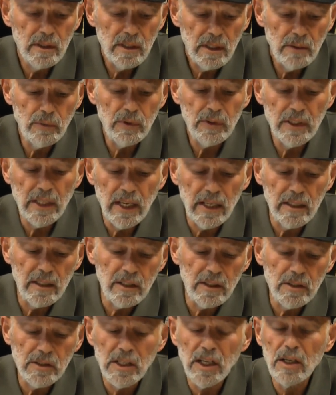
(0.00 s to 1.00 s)
And with that,
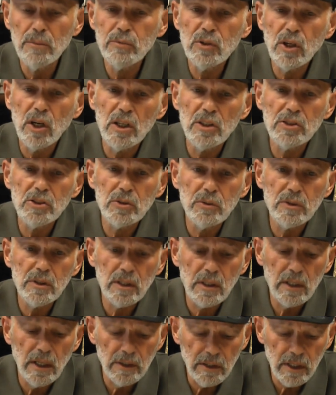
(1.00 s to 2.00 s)
let us help to usher
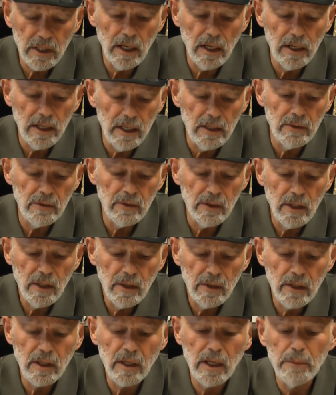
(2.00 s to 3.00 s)
in
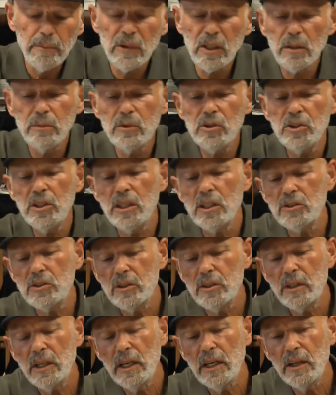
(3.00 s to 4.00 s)
the coming of Mashiach
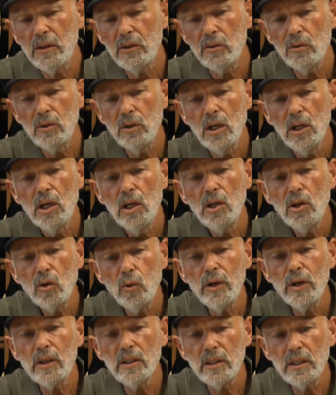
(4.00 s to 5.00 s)
Tzidkeinu
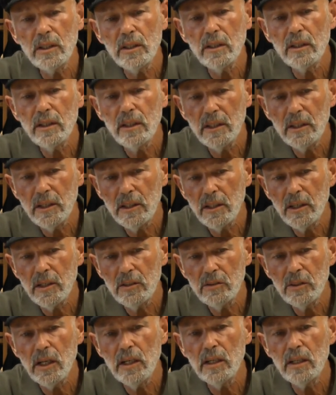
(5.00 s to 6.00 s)
quickly and in our
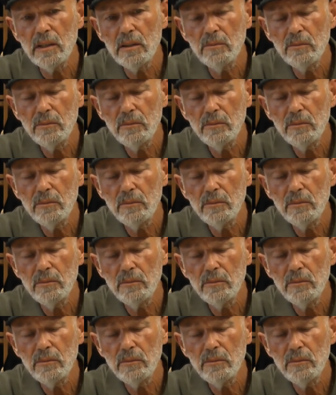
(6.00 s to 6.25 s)
time.